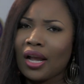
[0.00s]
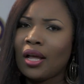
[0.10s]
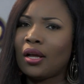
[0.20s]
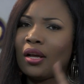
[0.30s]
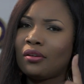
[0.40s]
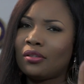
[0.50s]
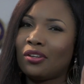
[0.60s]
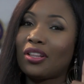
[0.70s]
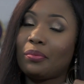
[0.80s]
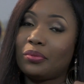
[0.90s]

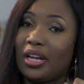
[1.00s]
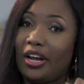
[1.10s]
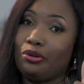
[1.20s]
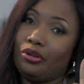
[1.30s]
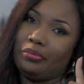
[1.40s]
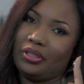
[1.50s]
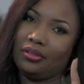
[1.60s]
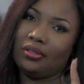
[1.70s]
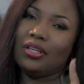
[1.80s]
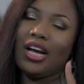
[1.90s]
The other people that annoy me
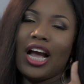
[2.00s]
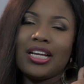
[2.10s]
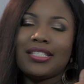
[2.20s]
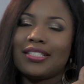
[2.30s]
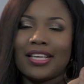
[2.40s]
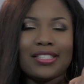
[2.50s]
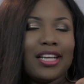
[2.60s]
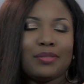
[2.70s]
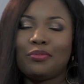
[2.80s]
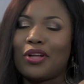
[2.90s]
are these
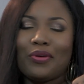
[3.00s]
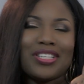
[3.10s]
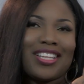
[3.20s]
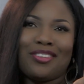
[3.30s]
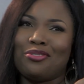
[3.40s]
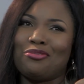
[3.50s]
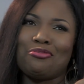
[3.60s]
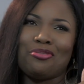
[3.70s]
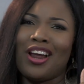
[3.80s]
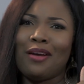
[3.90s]
skaters, people that wear skates on the
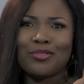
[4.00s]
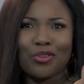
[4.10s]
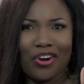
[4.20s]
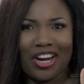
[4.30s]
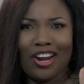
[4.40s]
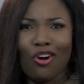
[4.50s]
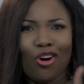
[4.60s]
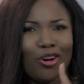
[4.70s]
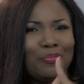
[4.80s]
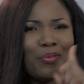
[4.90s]
road, I'm sorry,
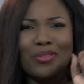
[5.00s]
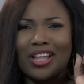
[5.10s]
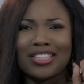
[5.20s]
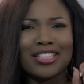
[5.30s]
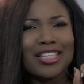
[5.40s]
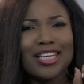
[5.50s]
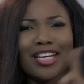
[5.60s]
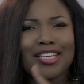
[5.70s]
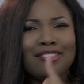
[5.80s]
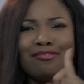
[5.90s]
or people that
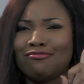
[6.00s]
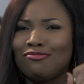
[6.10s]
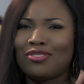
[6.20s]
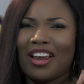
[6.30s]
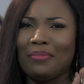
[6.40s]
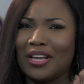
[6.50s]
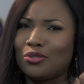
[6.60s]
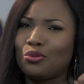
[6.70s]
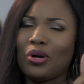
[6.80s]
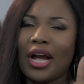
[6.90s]
drive
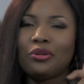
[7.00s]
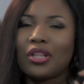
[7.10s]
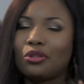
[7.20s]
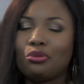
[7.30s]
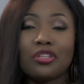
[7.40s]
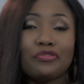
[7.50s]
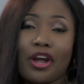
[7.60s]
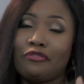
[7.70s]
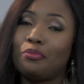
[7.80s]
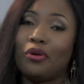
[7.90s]
bicycle. I know that the road is for
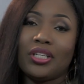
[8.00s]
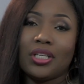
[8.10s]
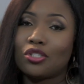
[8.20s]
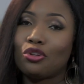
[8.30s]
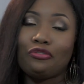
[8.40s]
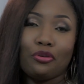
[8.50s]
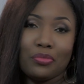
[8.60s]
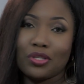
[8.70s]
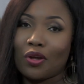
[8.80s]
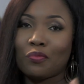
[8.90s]
everybody, it's not for
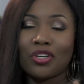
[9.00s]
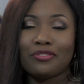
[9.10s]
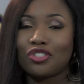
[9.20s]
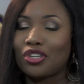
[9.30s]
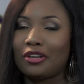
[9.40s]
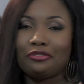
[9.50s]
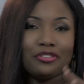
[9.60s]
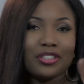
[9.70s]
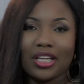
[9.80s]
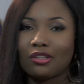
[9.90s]
me, so I'm not even trying to
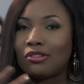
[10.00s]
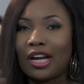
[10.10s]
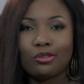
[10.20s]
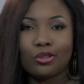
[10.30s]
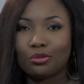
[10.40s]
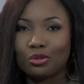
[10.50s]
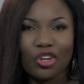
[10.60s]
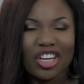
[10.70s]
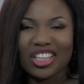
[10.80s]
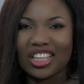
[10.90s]
feel like, oh, I own the road or
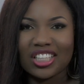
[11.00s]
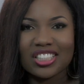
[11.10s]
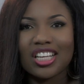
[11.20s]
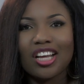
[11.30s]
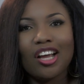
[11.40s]
anything like that.